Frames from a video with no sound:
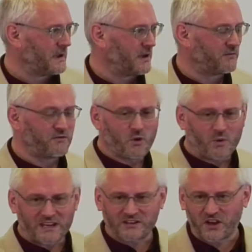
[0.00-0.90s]
In a few
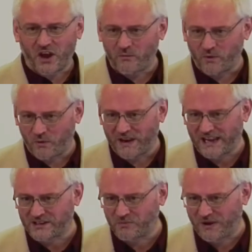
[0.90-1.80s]
weeks' time, we will
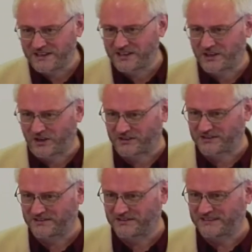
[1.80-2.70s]
get to Pentecost.